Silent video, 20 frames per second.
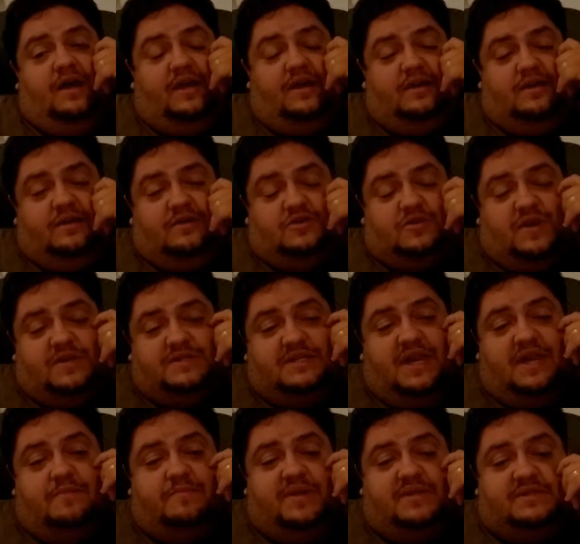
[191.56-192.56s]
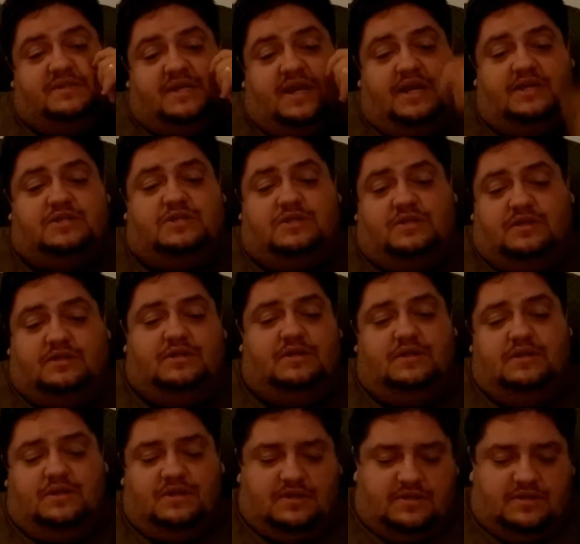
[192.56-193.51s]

he tries to get him on stage to